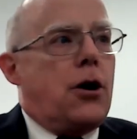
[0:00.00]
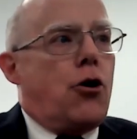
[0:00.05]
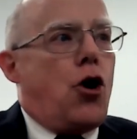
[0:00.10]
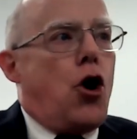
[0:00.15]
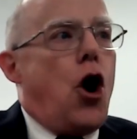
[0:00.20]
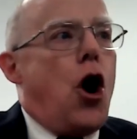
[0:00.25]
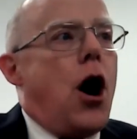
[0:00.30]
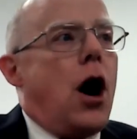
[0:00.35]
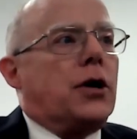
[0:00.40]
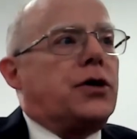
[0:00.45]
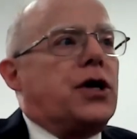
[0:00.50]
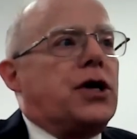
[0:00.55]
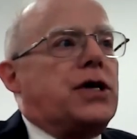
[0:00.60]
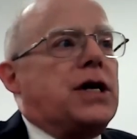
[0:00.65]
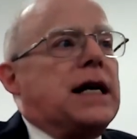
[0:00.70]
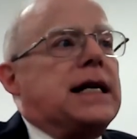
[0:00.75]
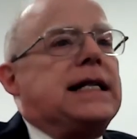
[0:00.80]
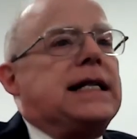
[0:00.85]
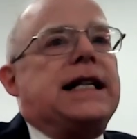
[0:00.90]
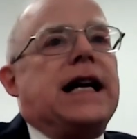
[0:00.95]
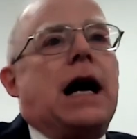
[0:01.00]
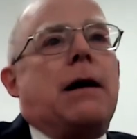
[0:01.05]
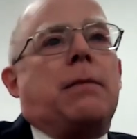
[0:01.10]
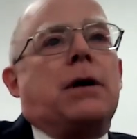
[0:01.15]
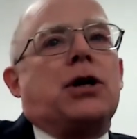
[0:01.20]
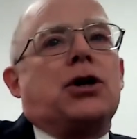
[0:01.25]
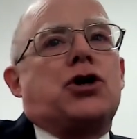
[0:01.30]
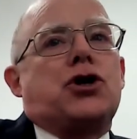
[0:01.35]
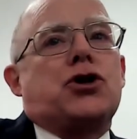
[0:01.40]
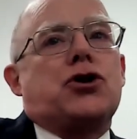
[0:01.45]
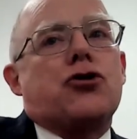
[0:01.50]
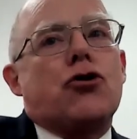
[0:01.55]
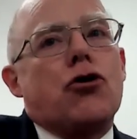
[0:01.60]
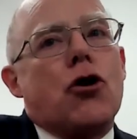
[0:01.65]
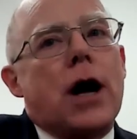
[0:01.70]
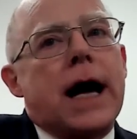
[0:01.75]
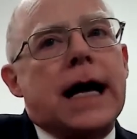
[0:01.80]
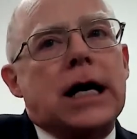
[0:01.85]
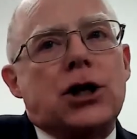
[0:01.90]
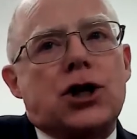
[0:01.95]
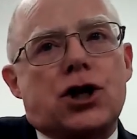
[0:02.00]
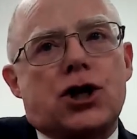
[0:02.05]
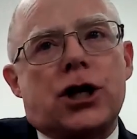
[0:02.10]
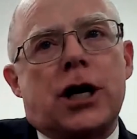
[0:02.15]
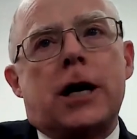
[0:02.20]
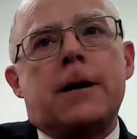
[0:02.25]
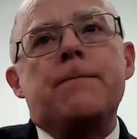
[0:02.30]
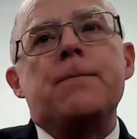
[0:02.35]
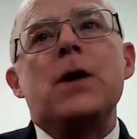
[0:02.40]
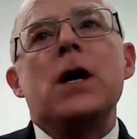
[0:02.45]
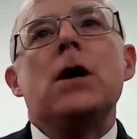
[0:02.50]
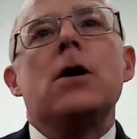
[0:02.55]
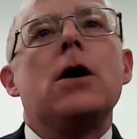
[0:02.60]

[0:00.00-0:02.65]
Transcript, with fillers: causes a demonstration